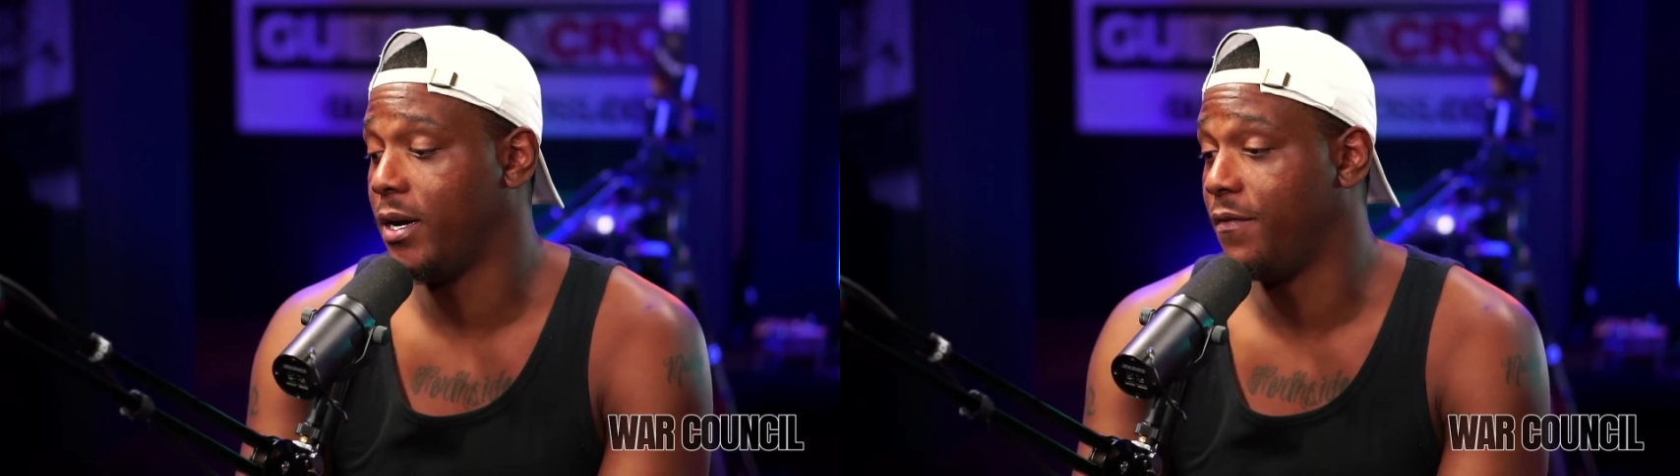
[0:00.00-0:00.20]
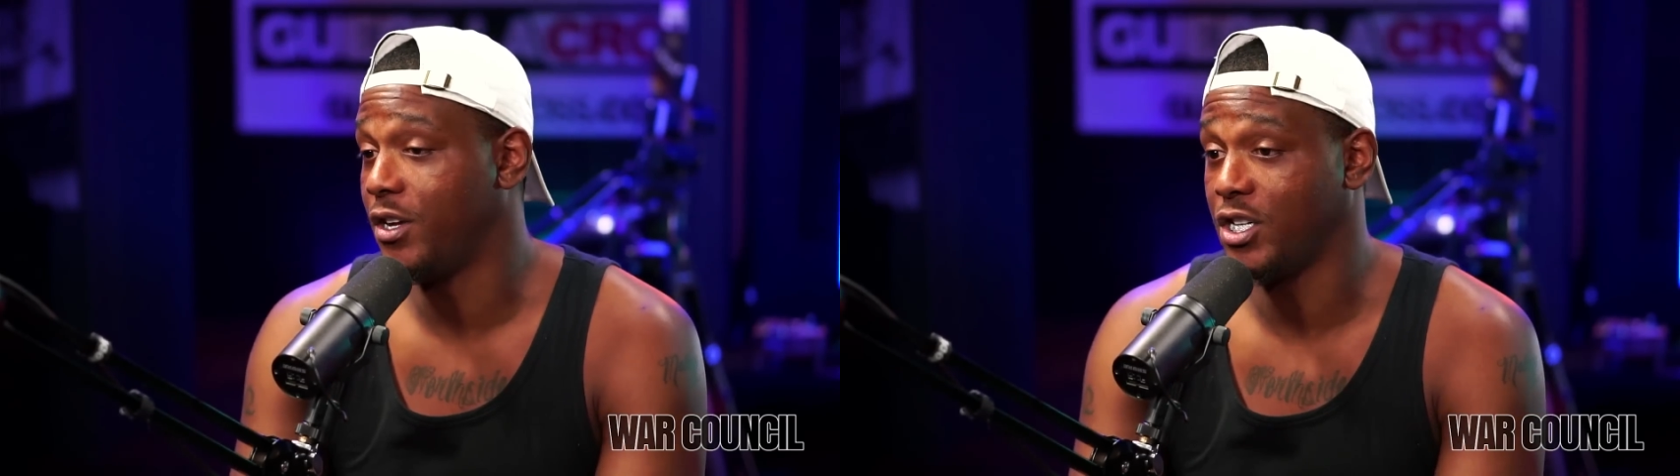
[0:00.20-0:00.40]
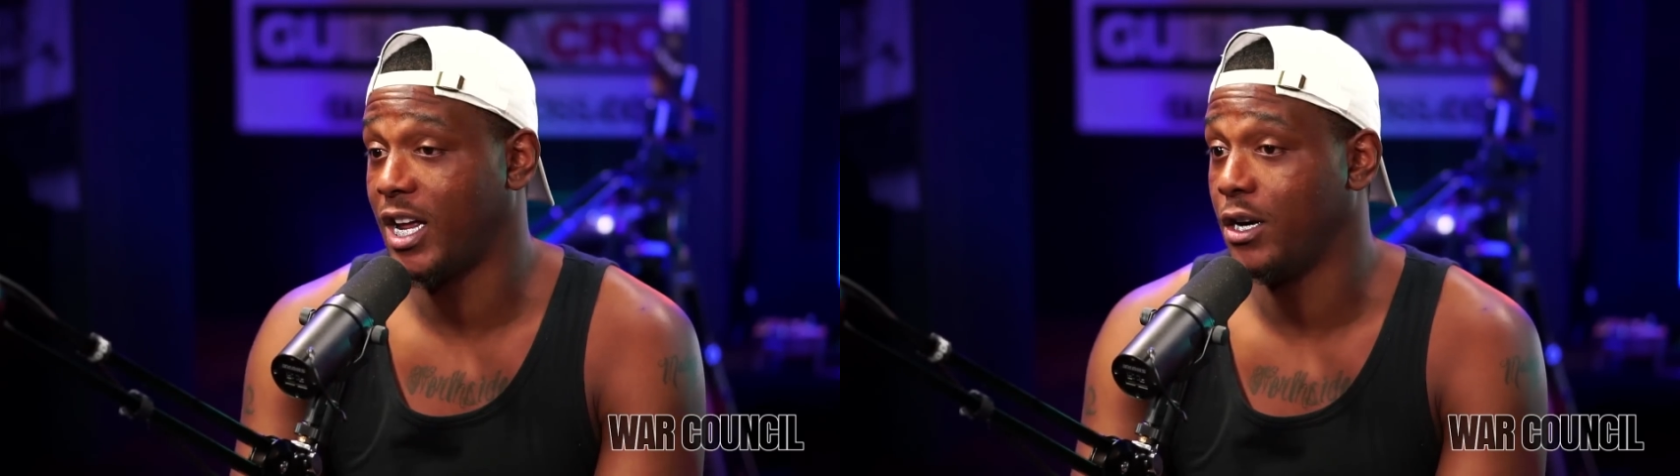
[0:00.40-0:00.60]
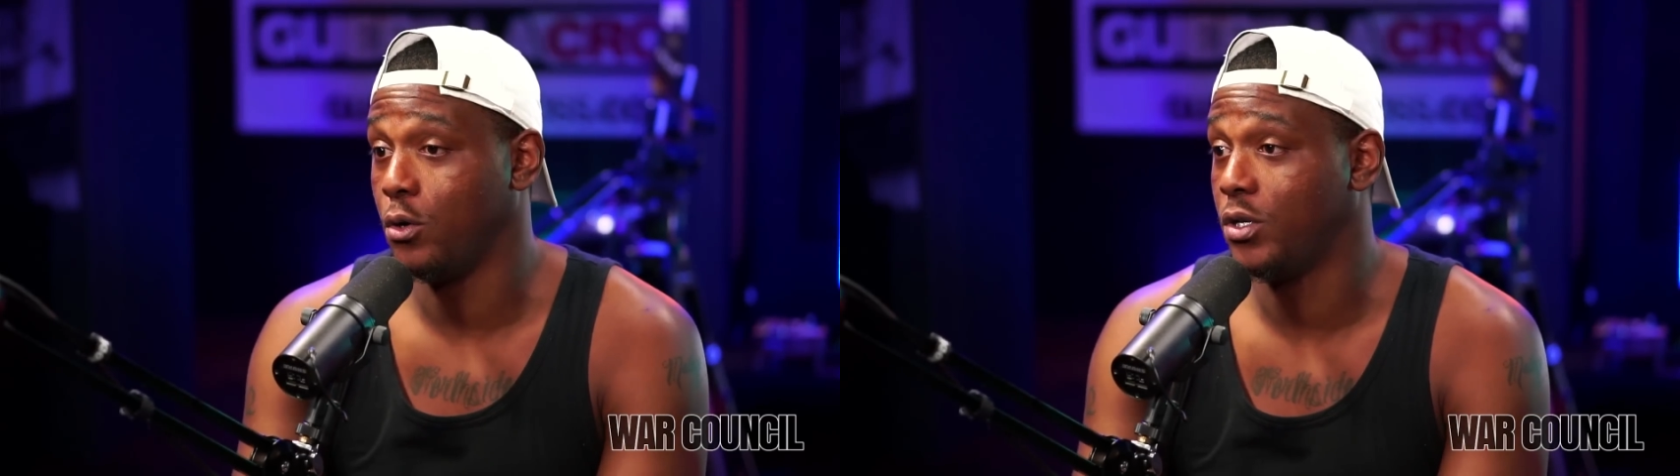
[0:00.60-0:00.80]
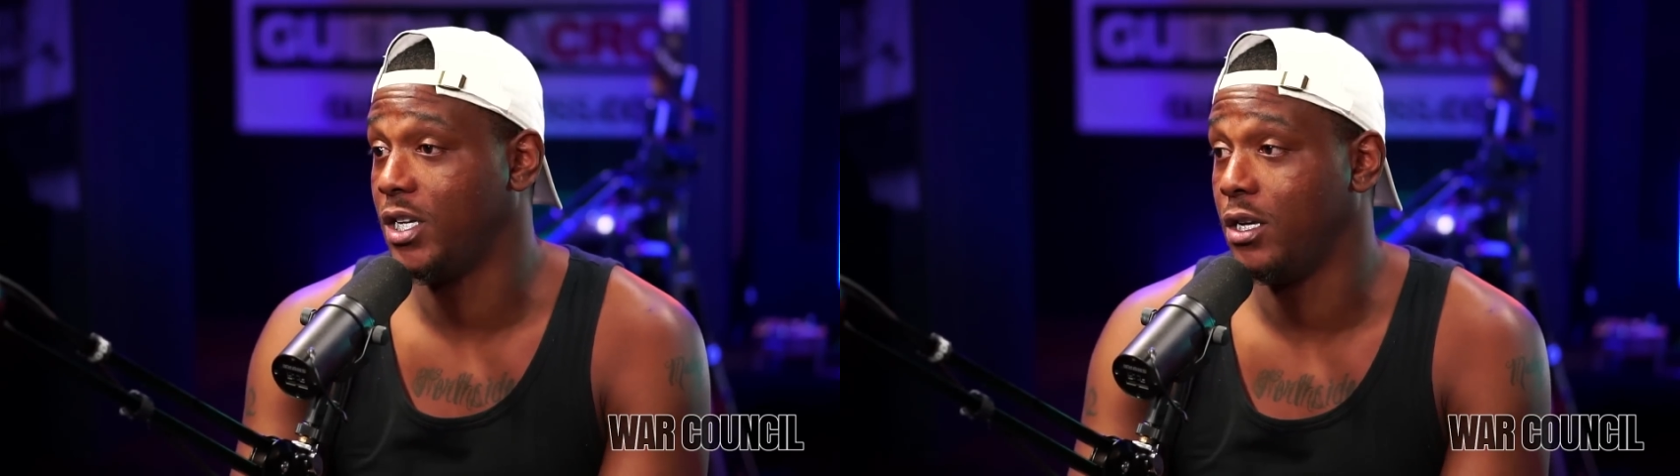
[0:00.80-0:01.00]
division I do
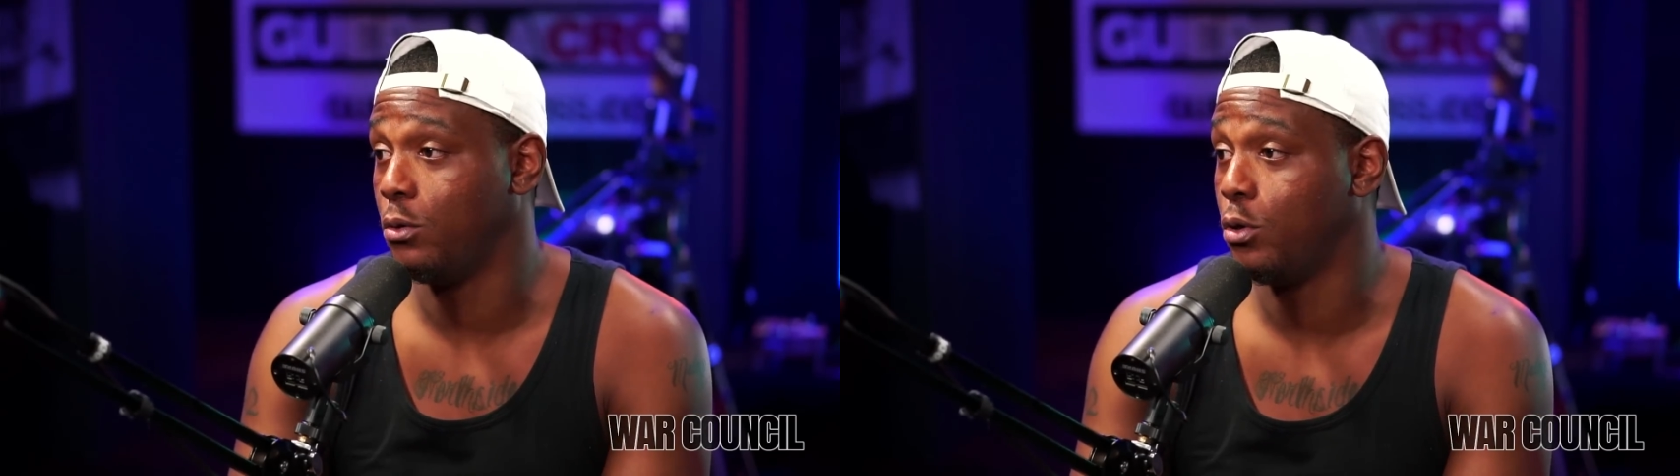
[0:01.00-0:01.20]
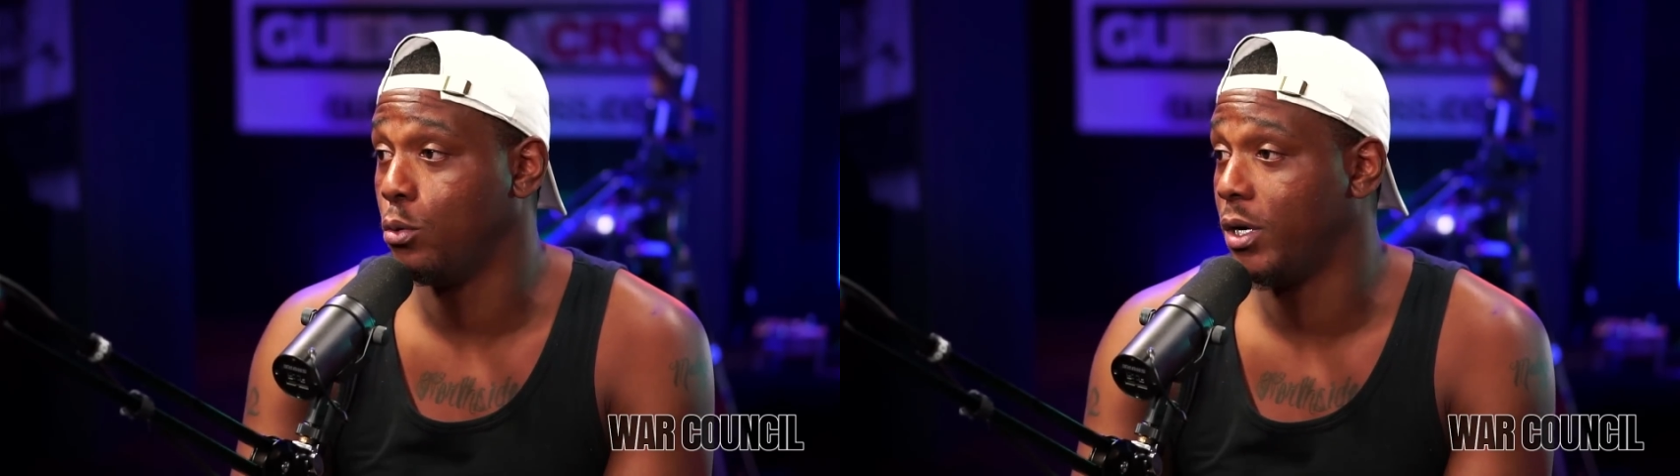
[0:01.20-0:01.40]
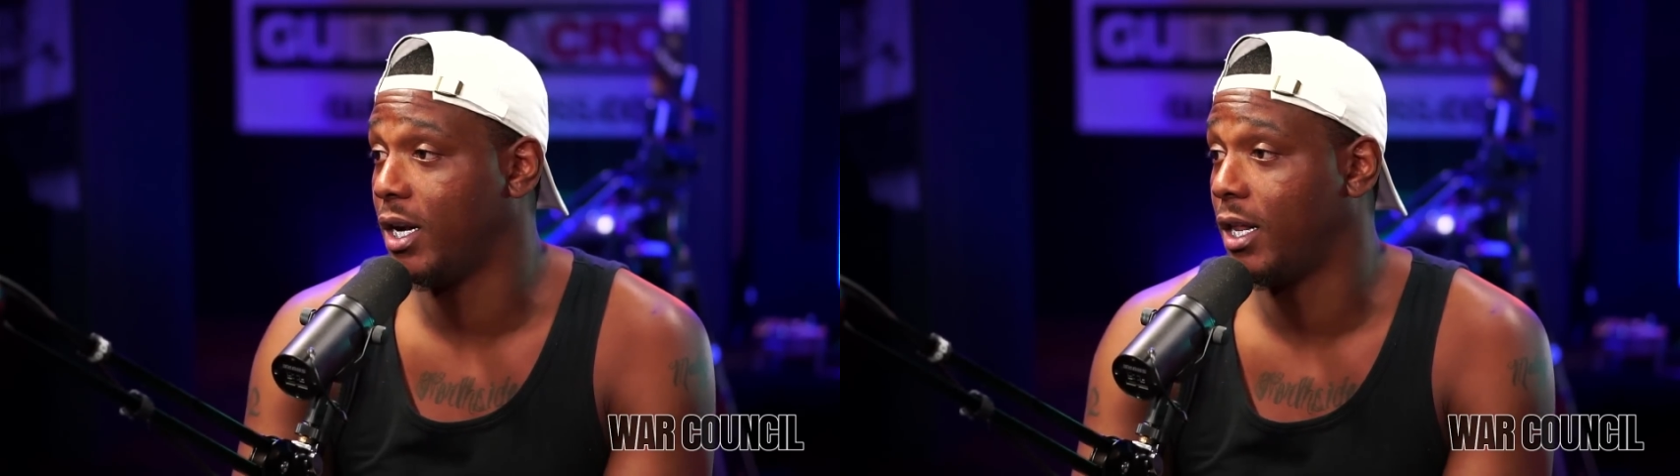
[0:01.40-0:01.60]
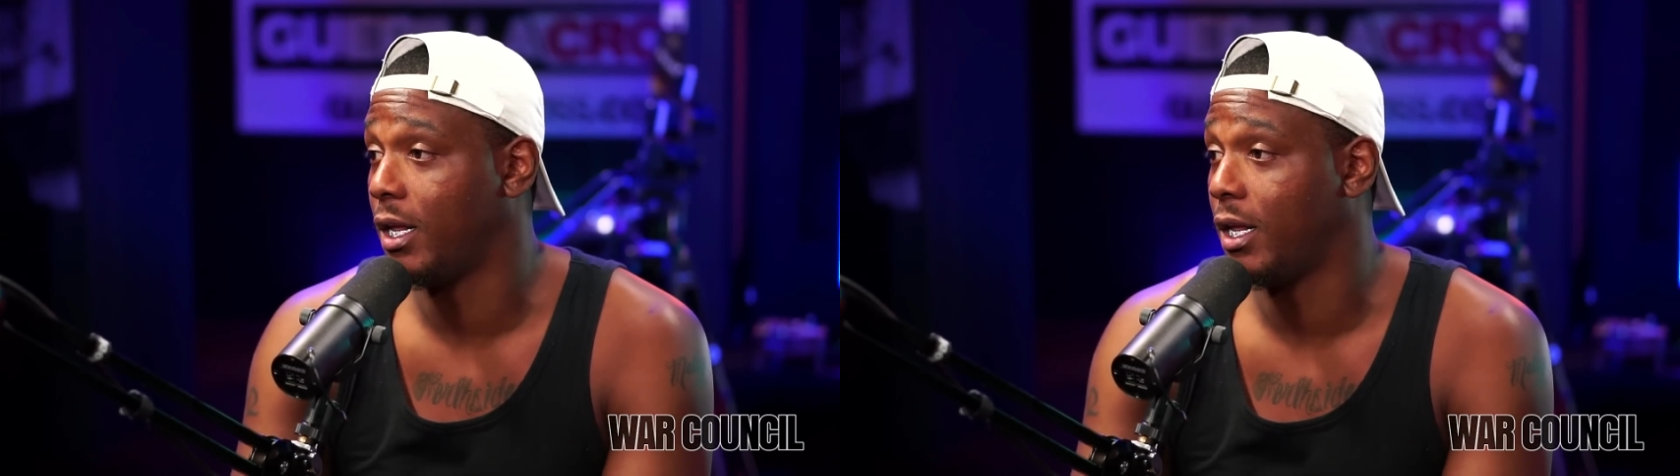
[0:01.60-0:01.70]
see you do get